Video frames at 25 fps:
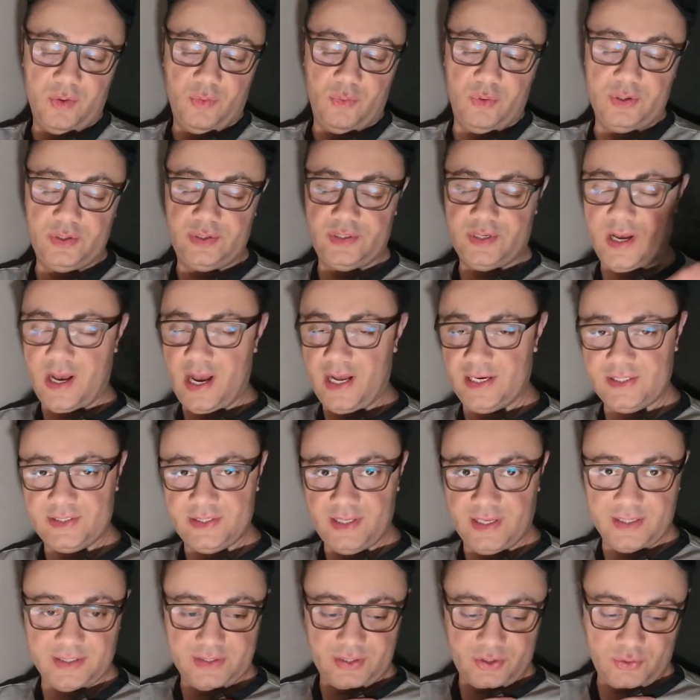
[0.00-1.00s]
which I just
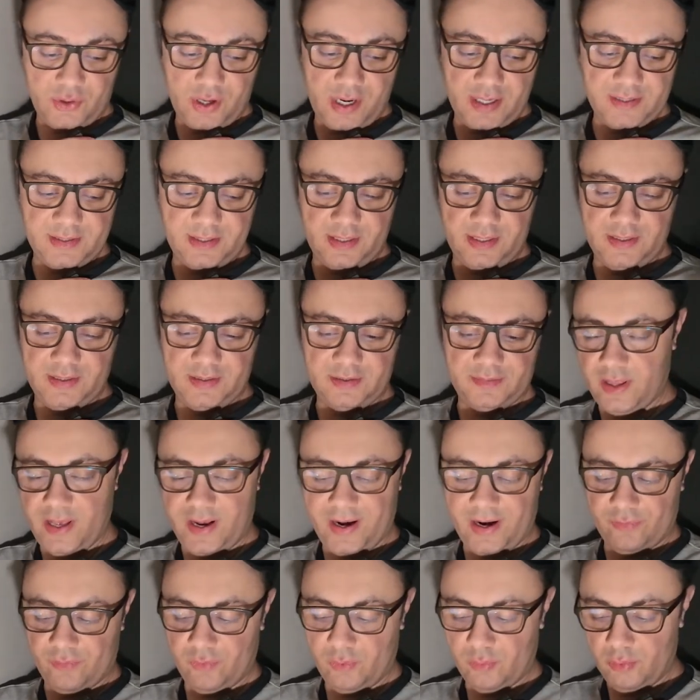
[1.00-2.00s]
think is crazy. They
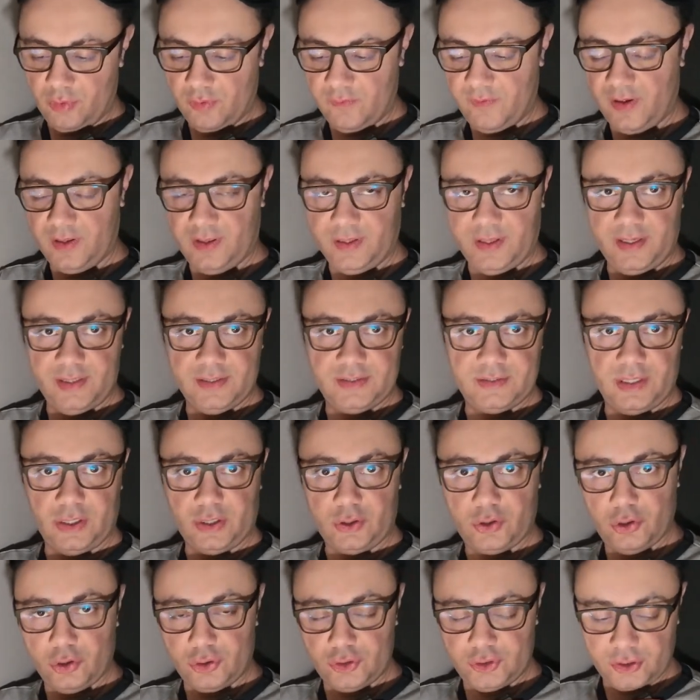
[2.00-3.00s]
can remove at least a
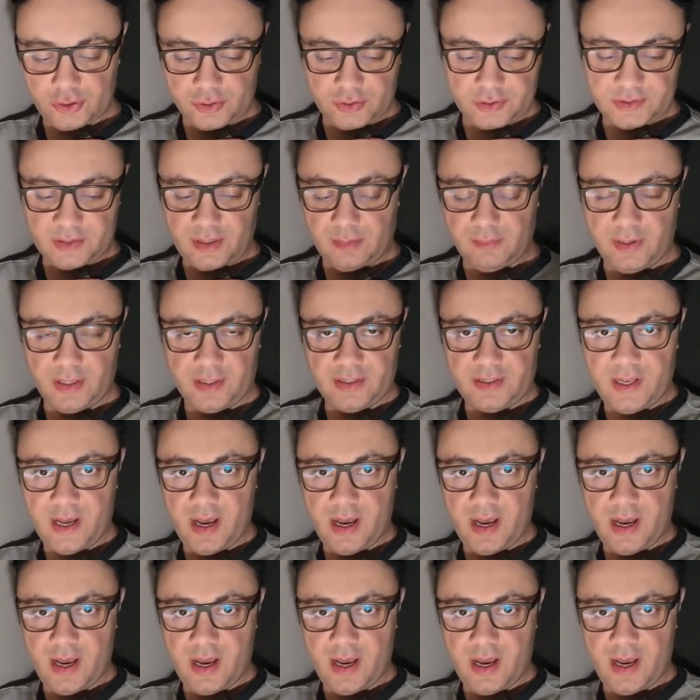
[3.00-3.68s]
cushion or something like